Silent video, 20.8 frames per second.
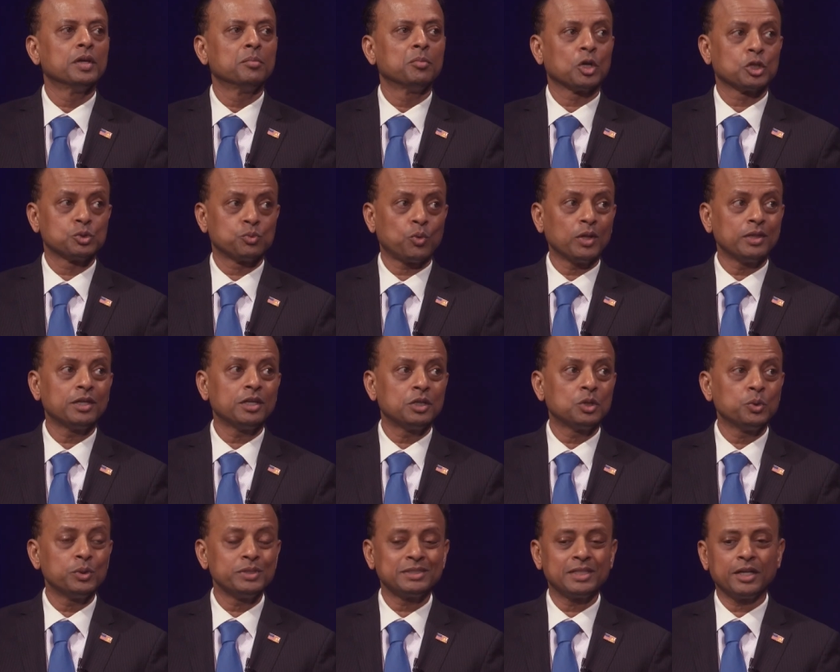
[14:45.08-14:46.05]
Because what they
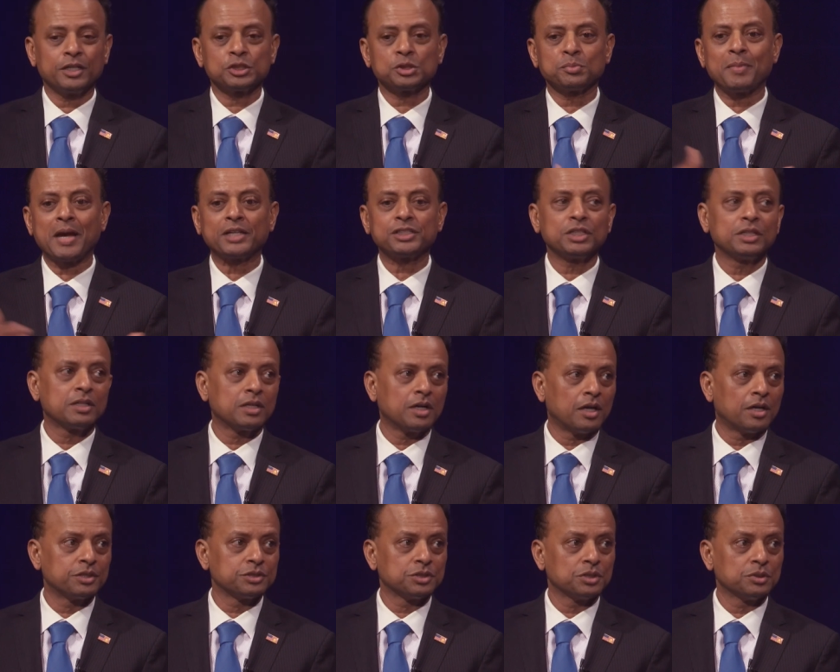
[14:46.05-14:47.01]
do is they are smashing
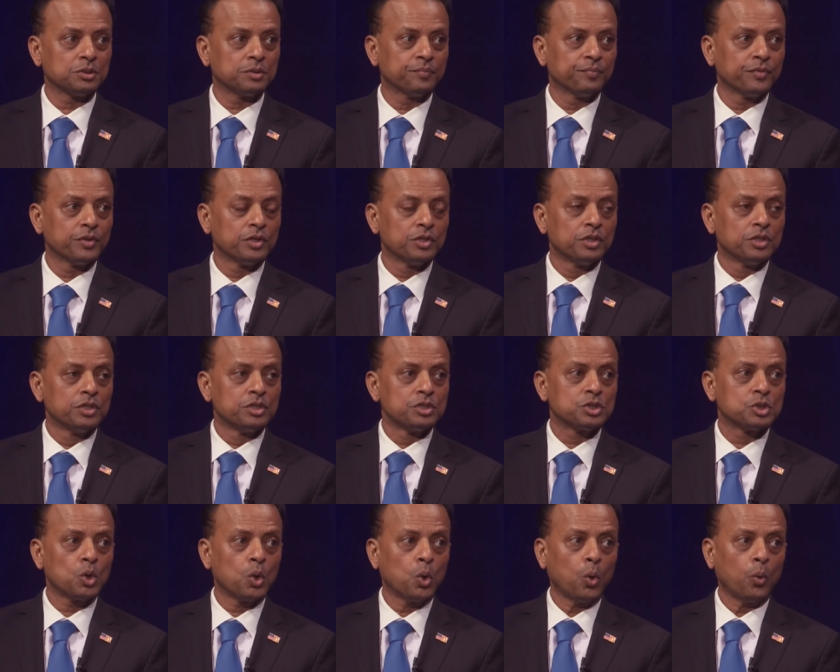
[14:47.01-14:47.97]
cars, you know. Mm -hmm.
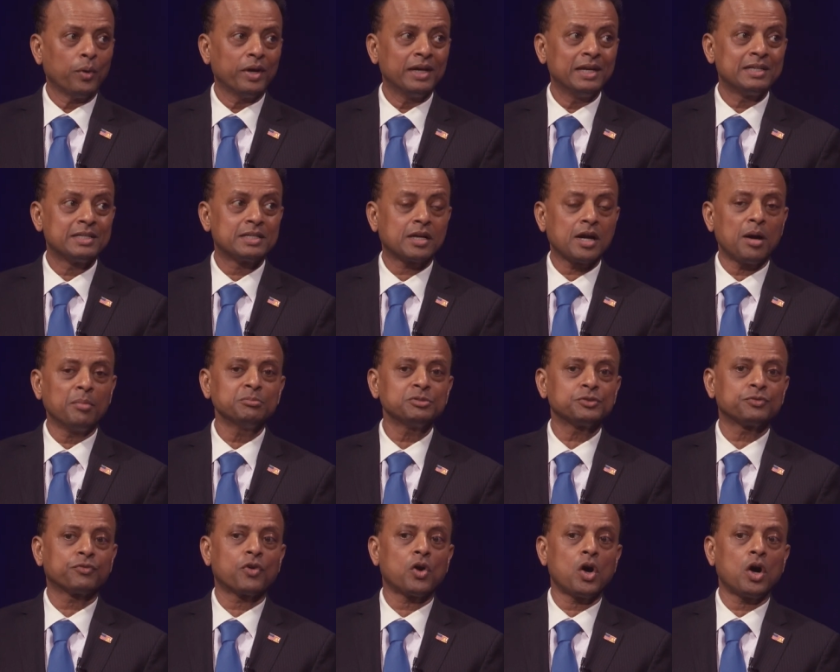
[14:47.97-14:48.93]
So it
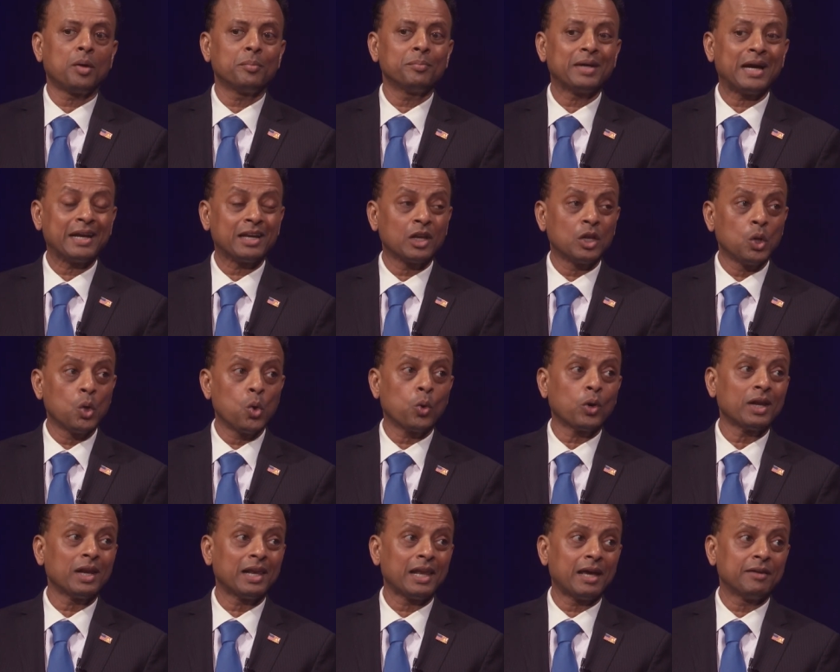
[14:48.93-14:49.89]
comes from at a
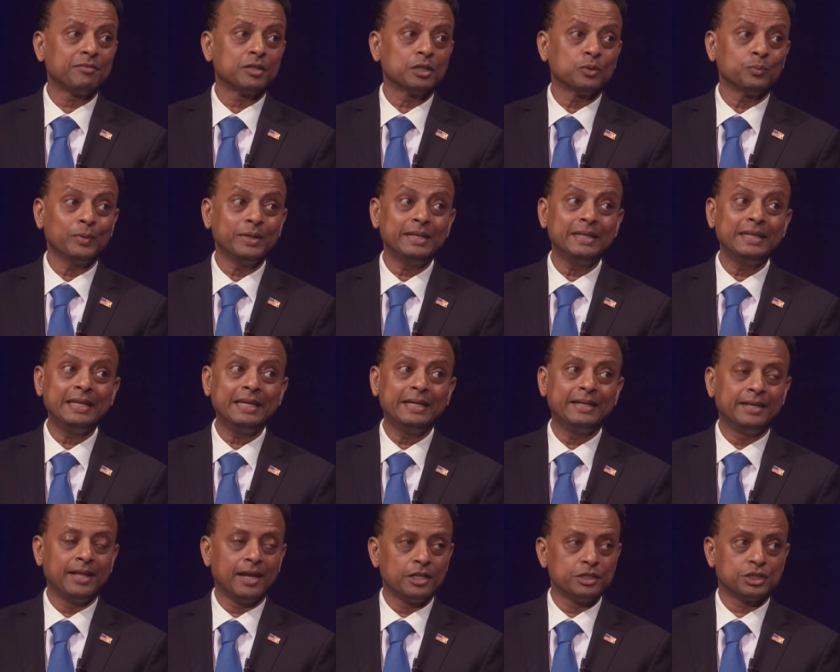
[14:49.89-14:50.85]
local level, we
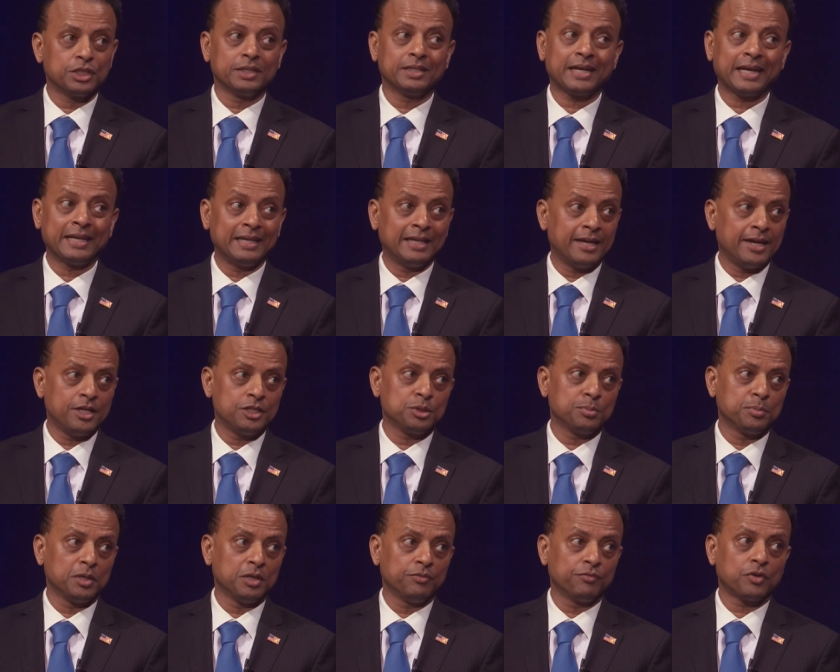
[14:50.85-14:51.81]
need diligent
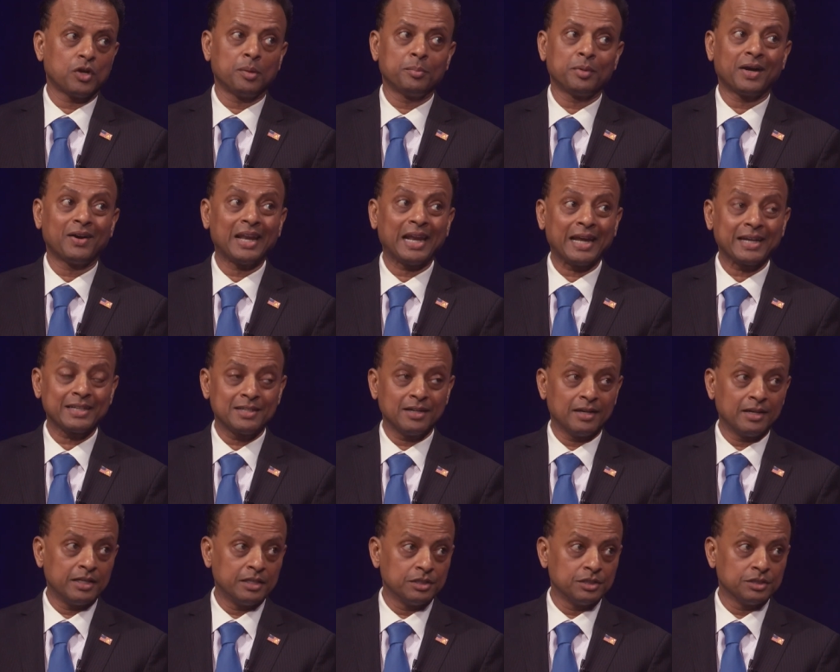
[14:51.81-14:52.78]
engagement from our
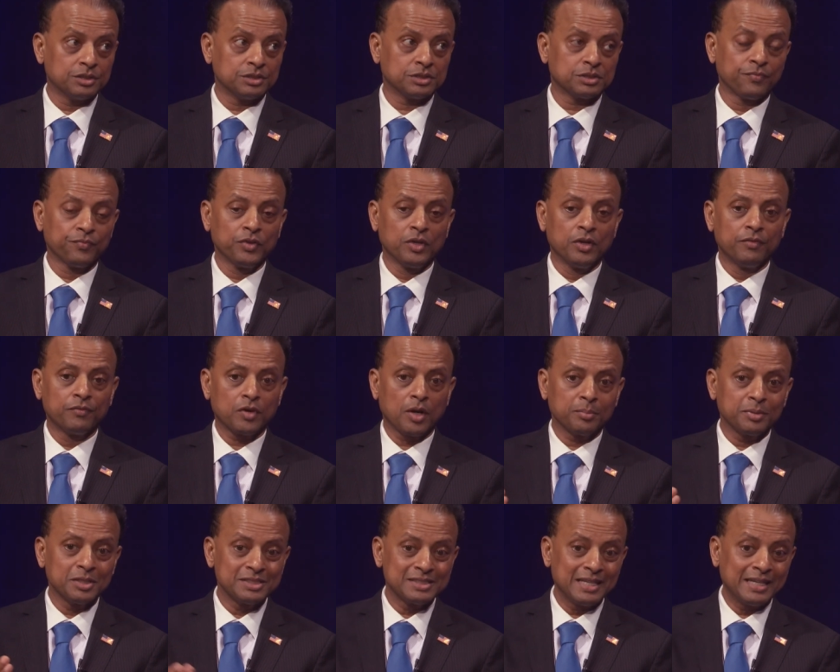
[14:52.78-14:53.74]
elected leaders, mm -hmm.
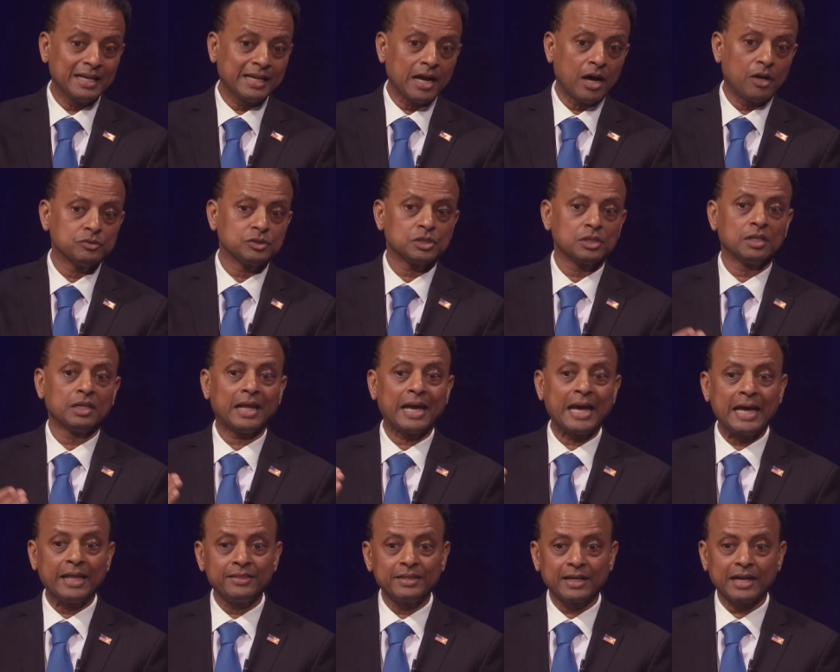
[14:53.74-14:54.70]
from the city council
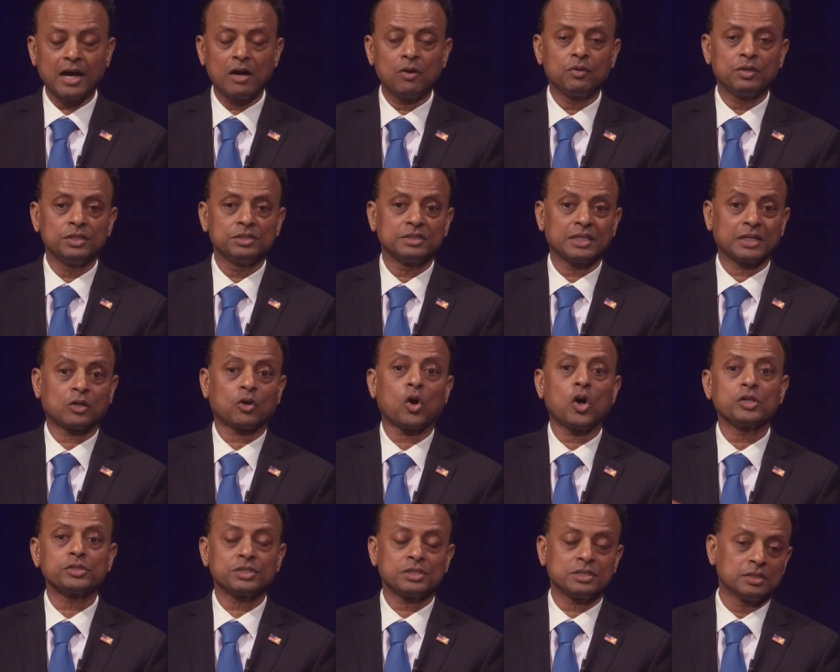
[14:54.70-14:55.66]
and the counties
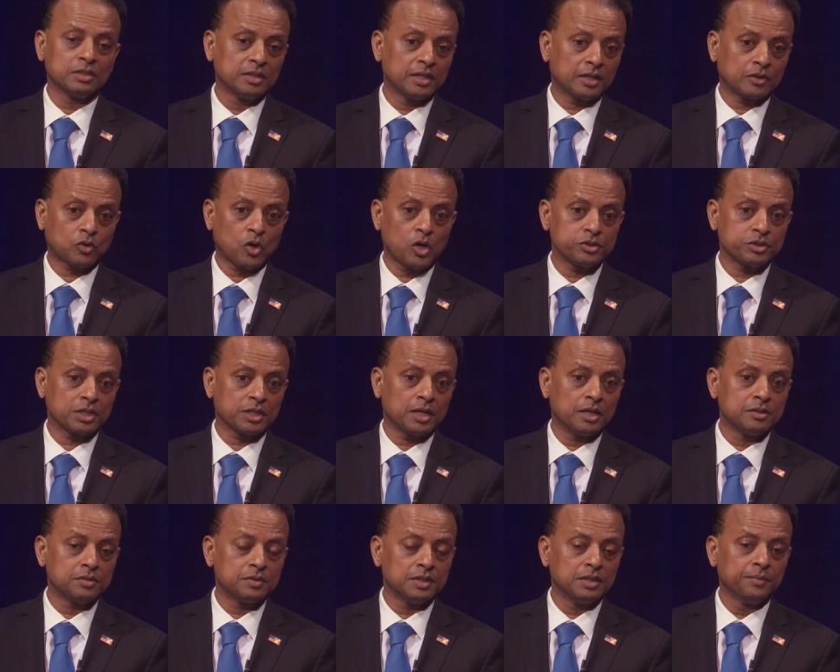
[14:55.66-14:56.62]
across across the
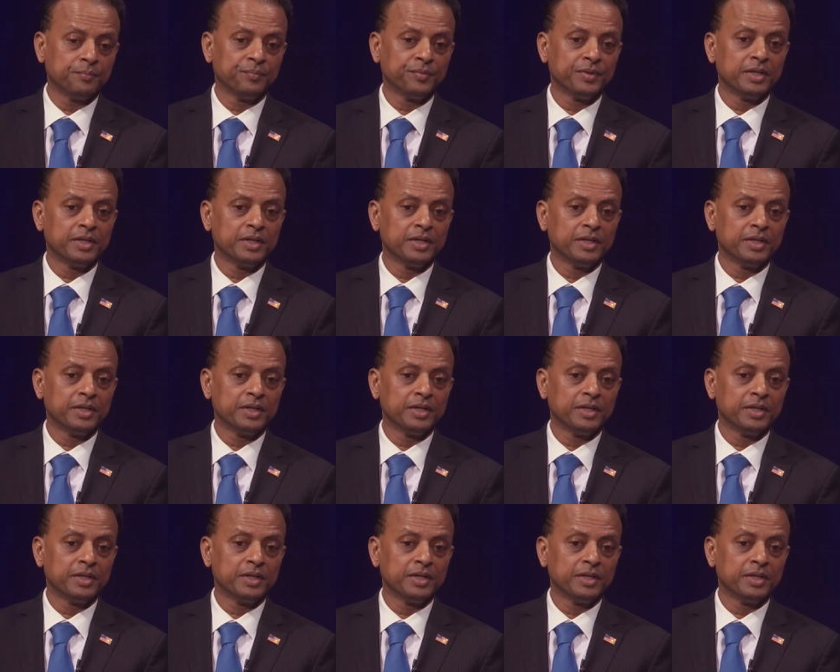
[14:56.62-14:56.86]
country.